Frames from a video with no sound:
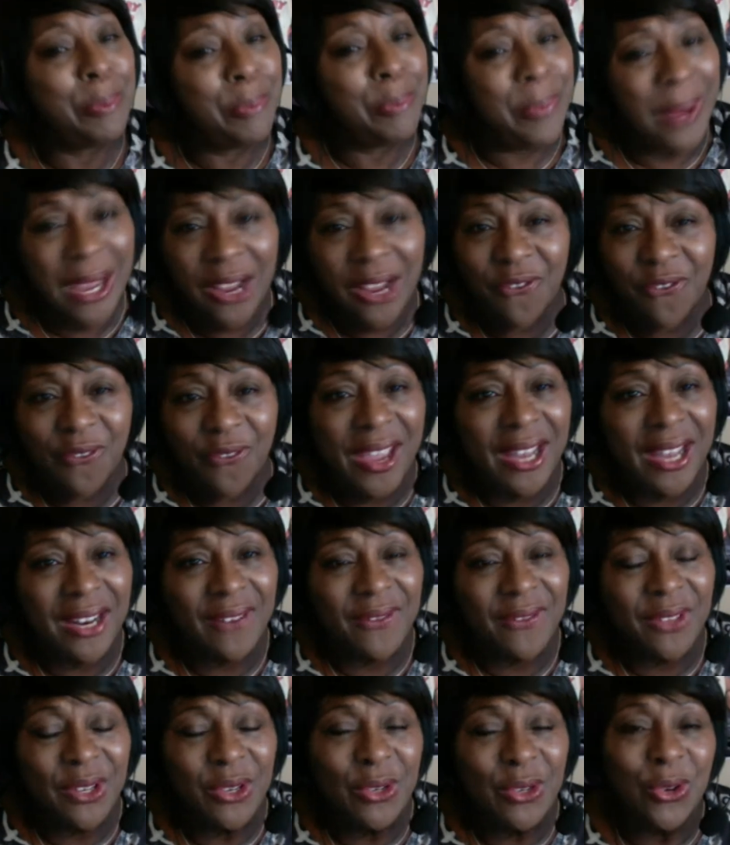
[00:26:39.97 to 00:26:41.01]
Big fan
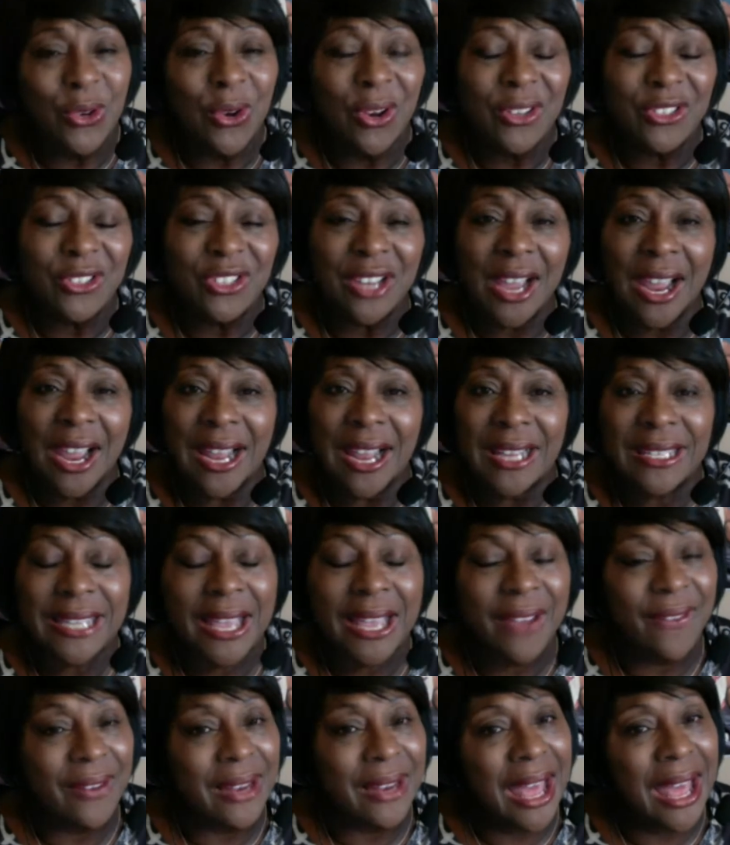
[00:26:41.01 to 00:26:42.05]
of the New York Giants. I
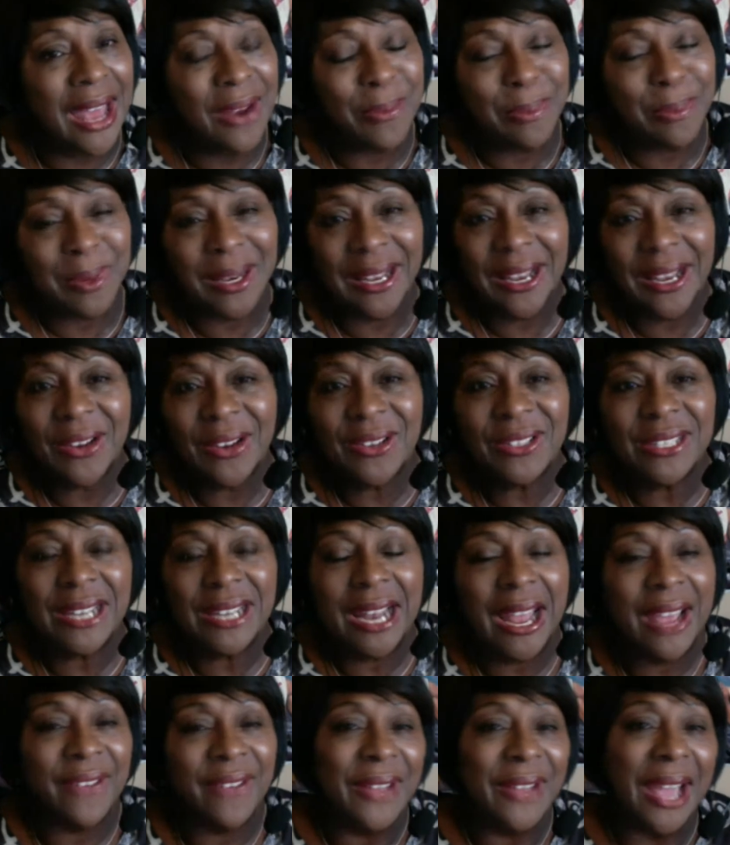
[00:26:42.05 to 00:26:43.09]
have a lot of players that
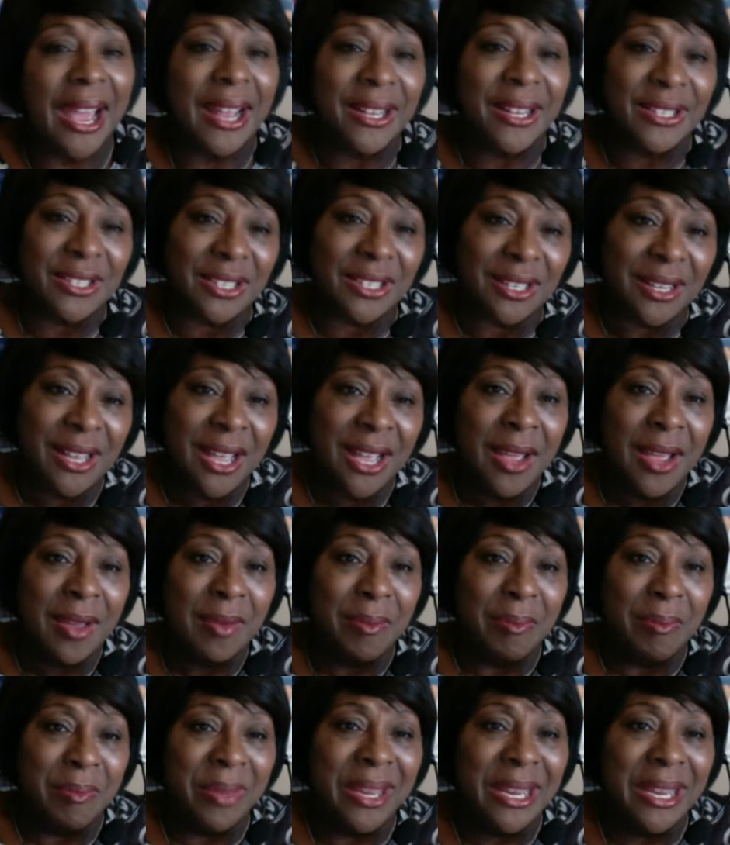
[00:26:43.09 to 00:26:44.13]
I've gotten to
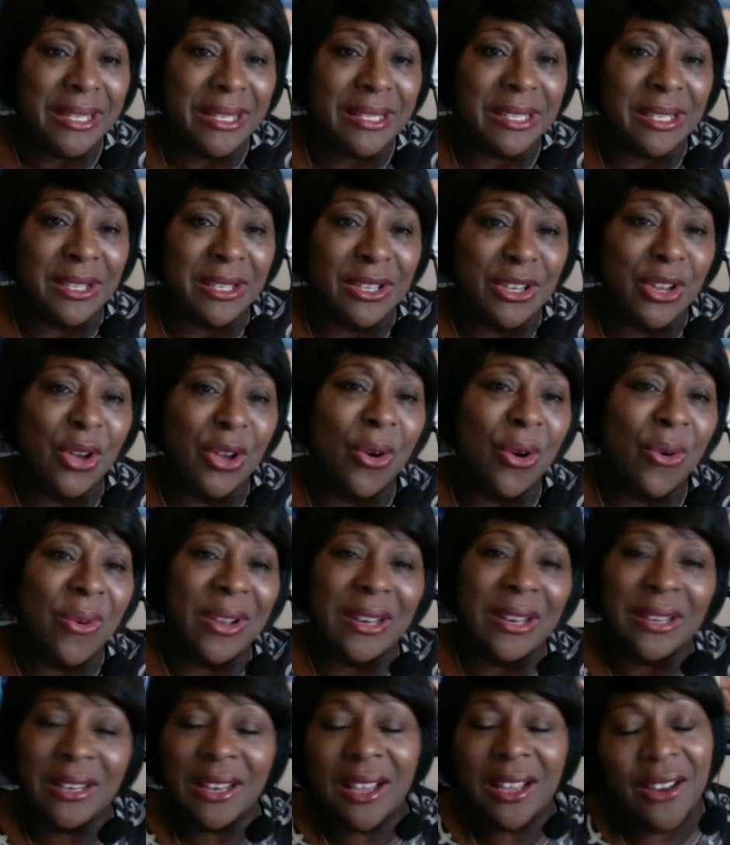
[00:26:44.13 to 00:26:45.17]
meet, know,
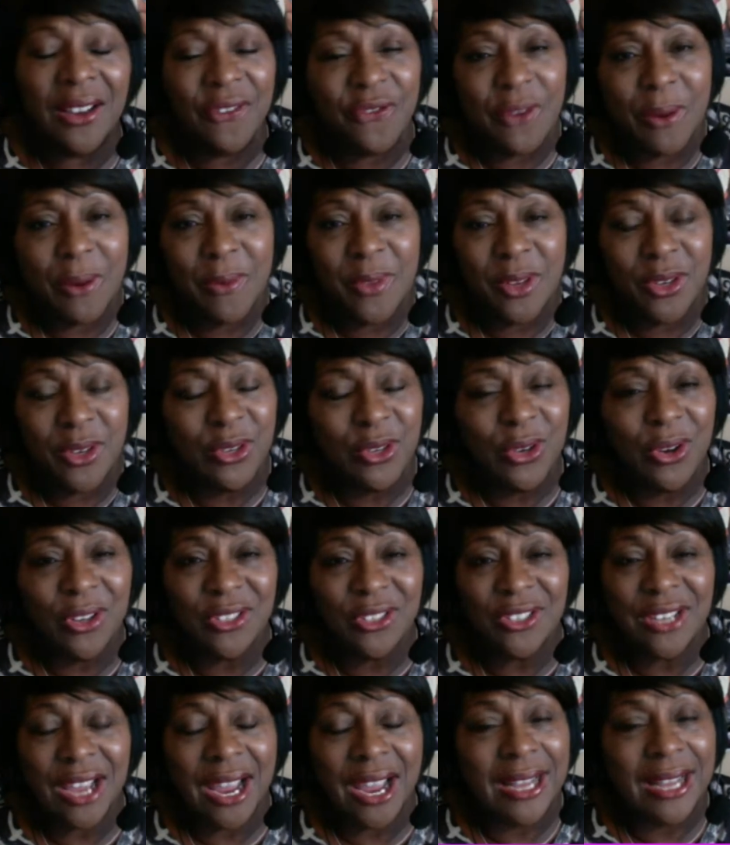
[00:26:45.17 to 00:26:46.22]
and love from the New York
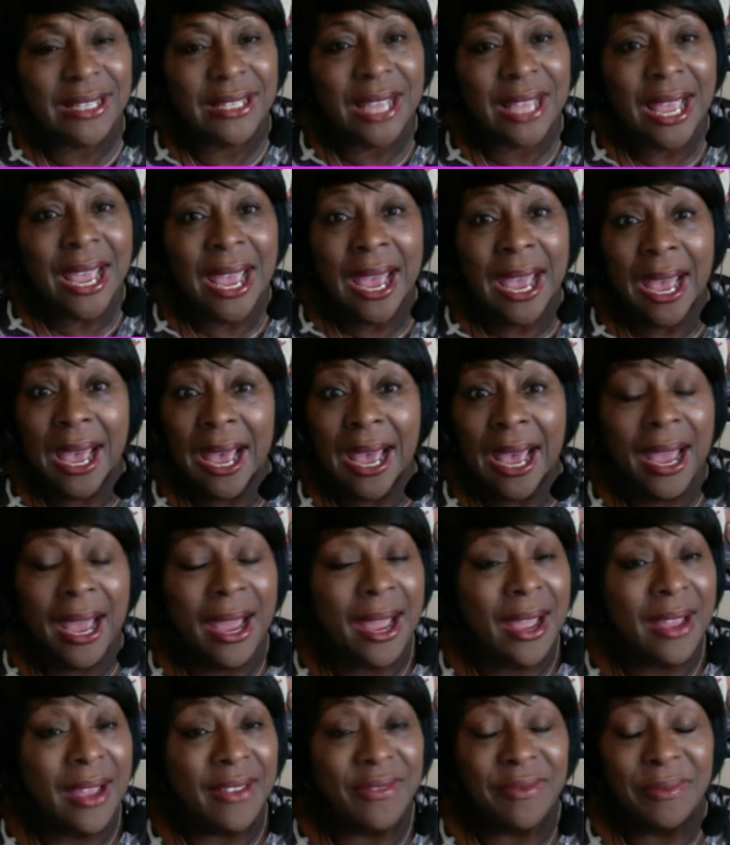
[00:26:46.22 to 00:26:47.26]
Giants.
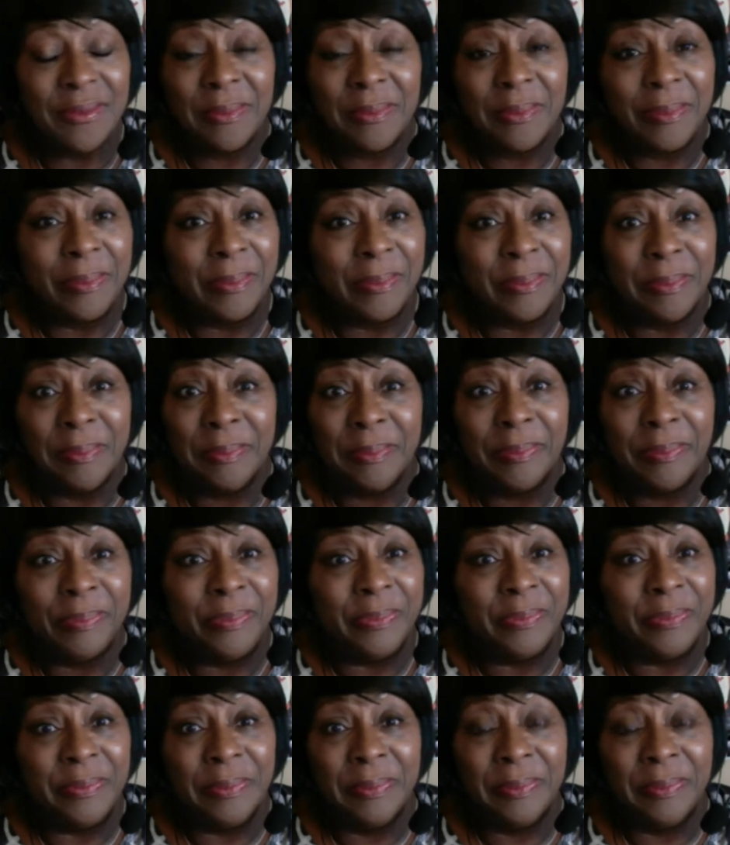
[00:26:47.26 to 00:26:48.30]
I've
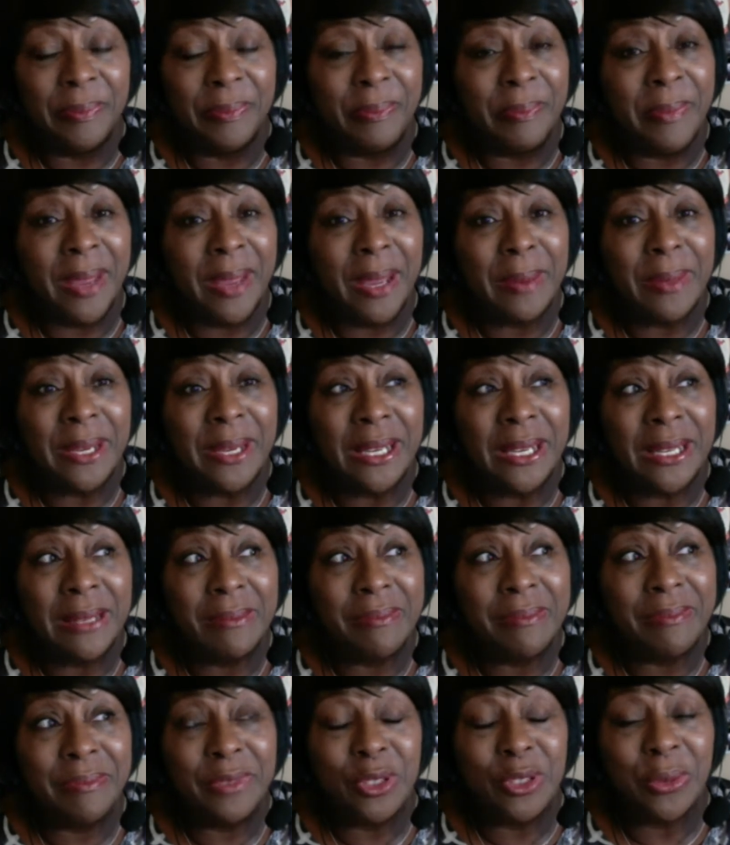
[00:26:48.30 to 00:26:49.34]
maybe
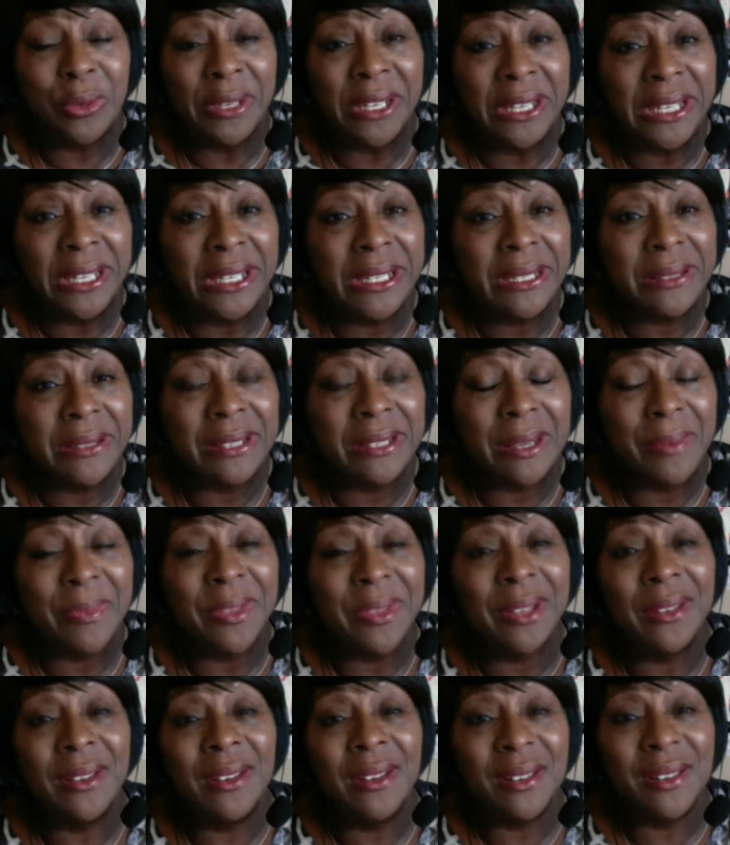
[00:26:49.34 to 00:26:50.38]

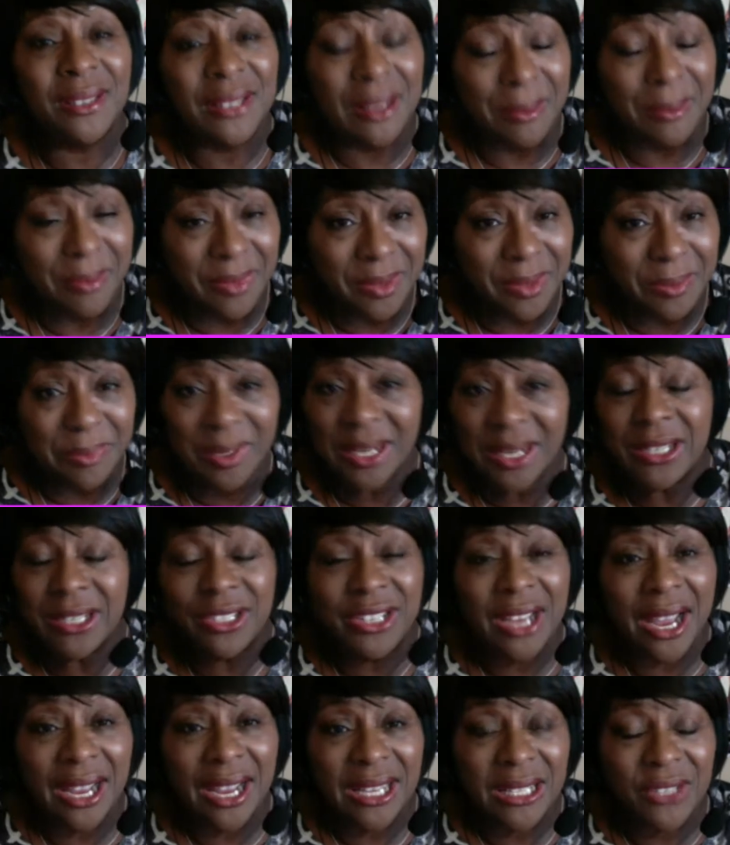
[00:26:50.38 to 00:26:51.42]
20-something years I've been a
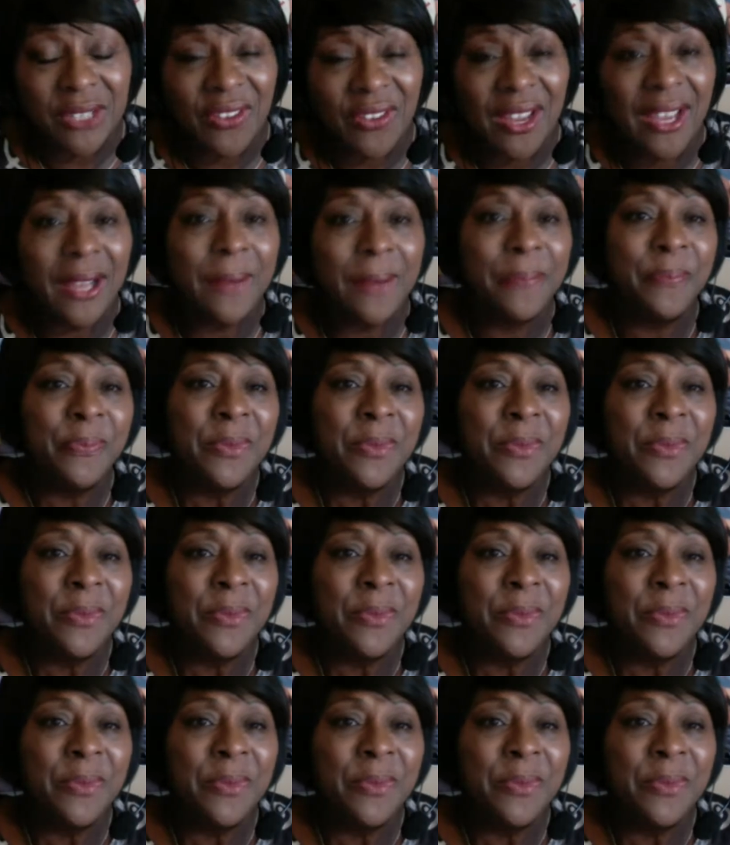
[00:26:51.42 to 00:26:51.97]
Giants fan,